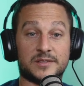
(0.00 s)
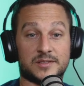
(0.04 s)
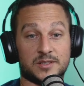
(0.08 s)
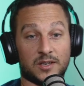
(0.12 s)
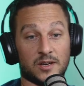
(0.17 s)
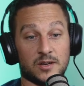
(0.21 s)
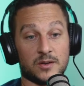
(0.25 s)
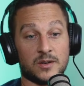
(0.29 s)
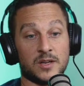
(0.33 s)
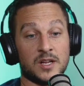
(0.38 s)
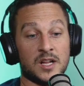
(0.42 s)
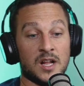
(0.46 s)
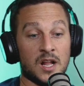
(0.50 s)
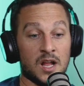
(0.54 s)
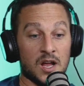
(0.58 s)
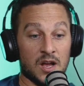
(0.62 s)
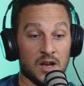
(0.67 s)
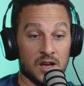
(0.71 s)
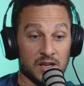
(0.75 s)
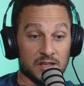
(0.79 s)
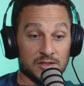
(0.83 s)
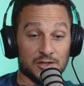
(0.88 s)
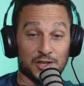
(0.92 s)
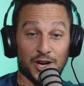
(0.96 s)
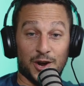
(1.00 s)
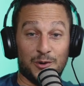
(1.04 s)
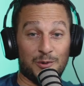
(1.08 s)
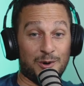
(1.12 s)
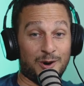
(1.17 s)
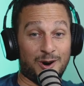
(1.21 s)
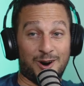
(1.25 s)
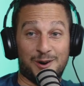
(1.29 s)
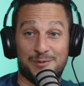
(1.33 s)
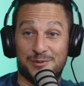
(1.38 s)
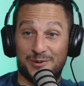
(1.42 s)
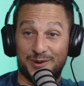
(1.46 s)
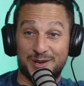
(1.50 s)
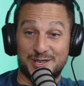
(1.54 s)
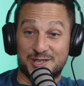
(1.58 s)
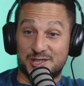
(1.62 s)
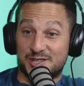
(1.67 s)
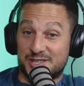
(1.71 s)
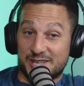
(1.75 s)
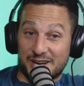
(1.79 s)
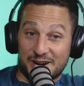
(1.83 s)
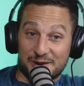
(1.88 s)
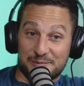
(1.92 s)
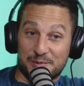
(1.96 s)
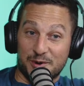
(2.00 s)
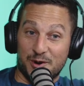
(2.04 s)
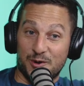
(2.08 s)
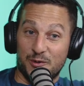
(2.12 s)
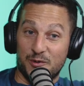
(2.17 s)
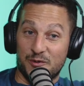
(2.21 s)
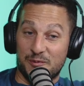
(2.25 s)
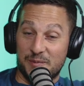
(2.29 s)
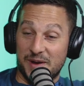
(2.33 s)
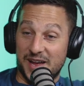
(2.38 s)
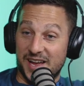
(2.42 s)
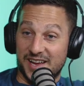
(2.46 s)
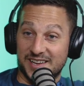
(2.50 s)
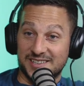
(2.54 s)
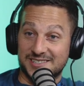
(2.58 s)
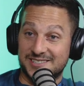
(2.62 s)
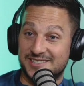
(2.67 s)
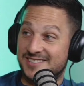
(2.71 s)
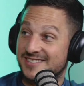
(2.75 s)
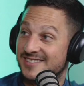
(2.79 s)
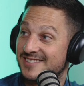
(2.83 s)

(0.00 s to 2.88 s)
So, do you know what? I'll probably just share a bottle with Max.